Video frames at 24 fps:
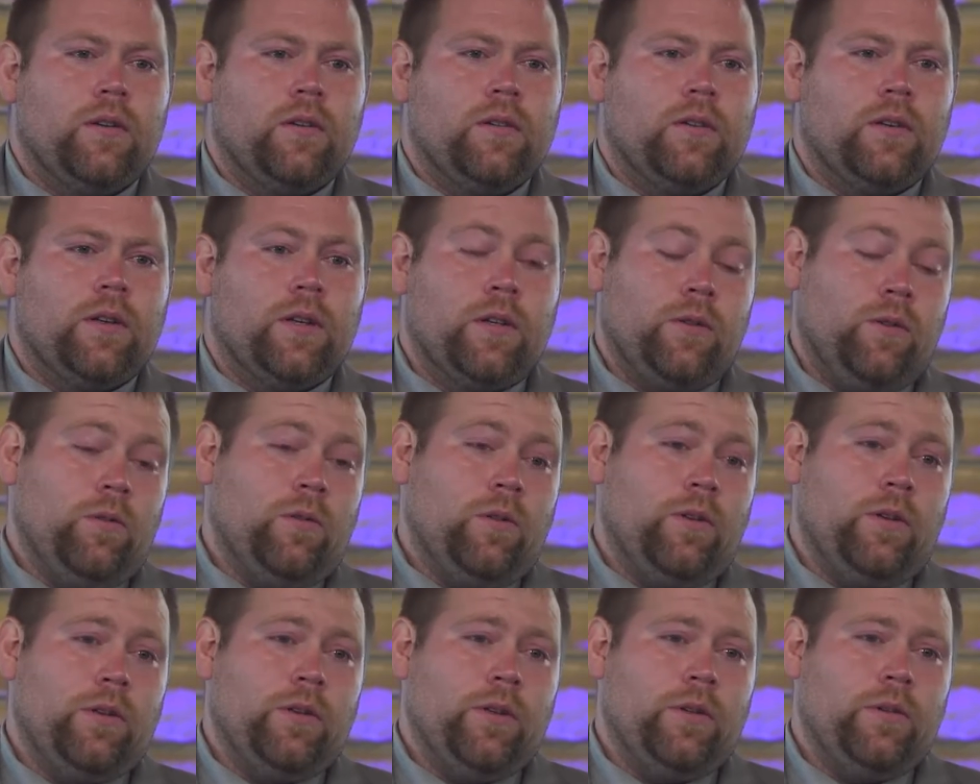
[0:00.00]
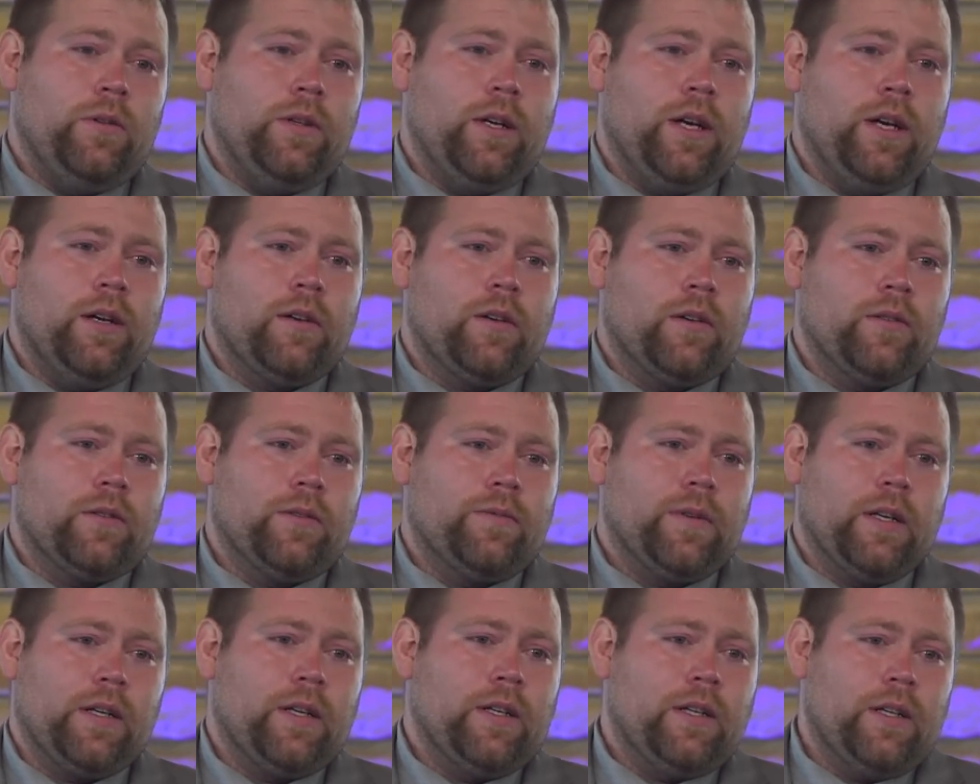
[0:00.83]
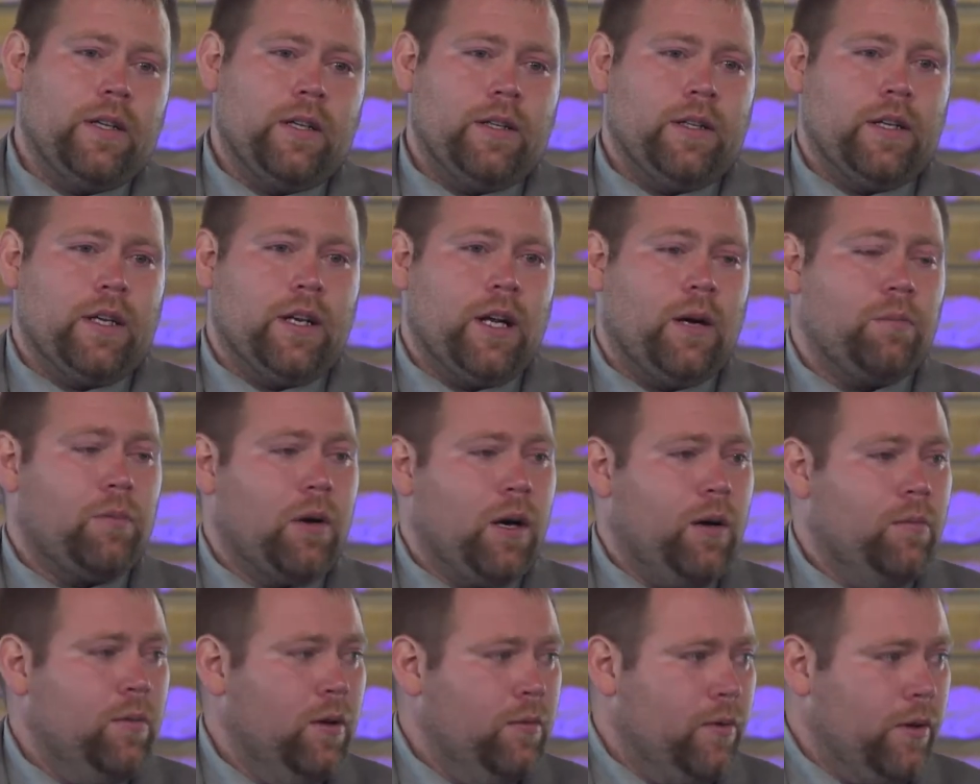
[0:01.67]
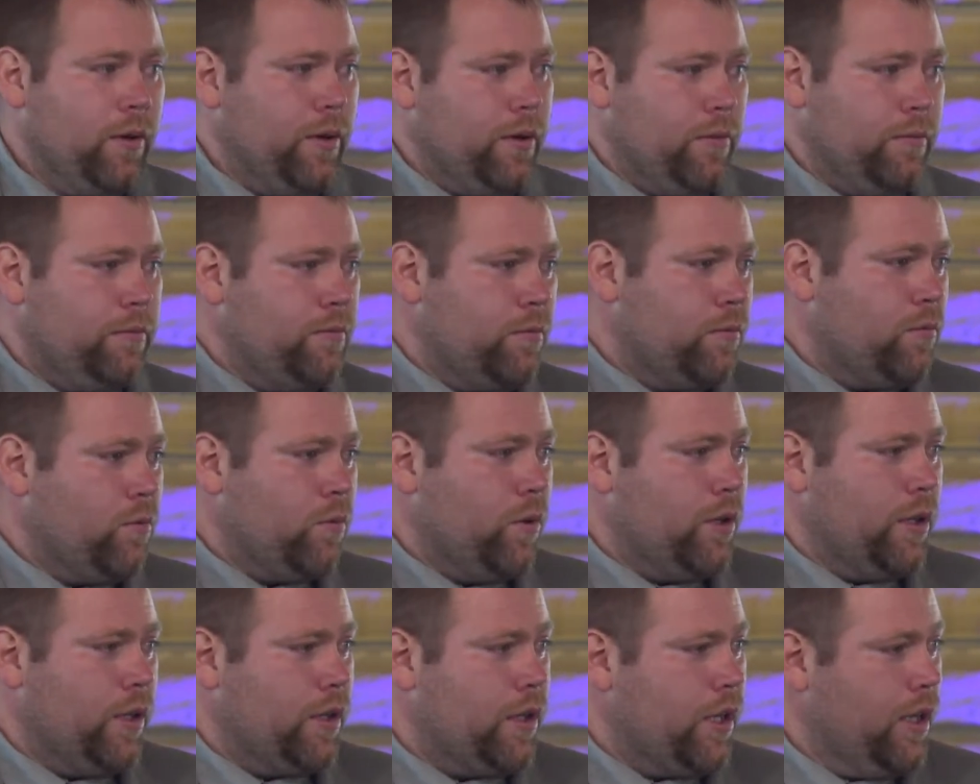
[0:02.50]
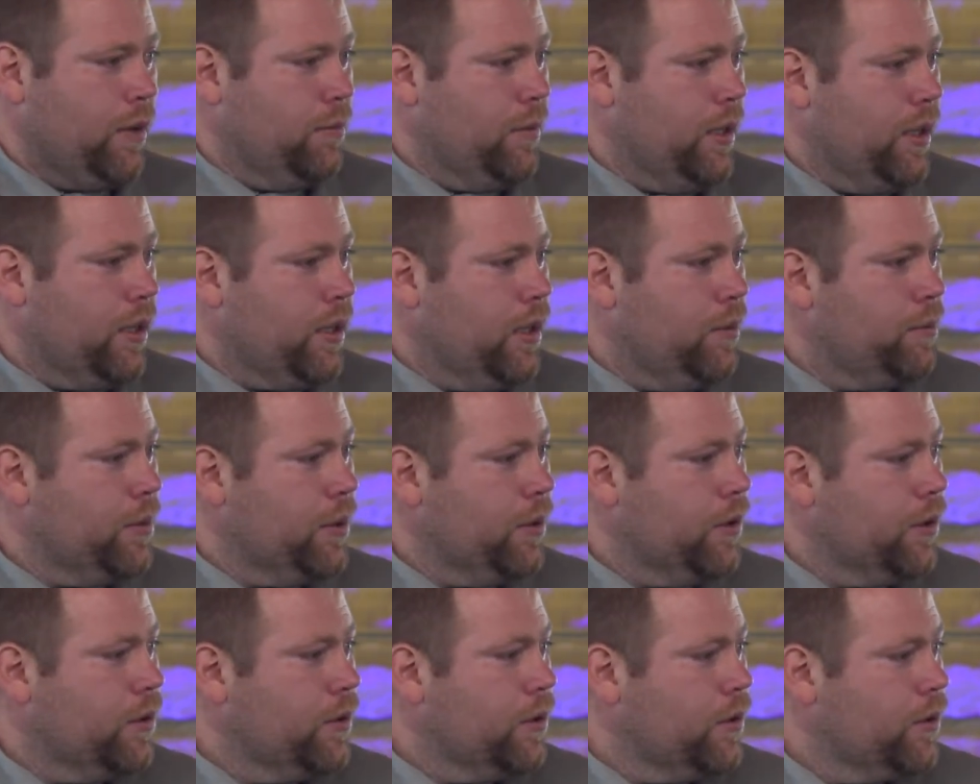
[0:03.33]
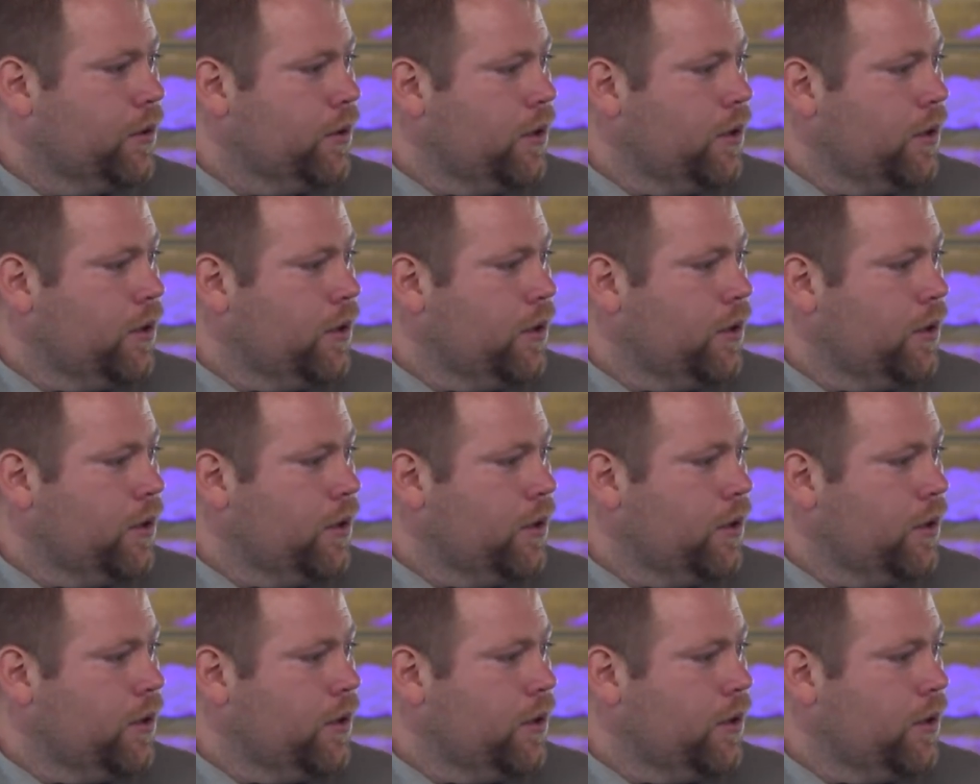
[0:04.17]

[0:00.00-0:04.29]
And the Lord knew that, because if I'd have done that, I probably wouldn't have came back up here.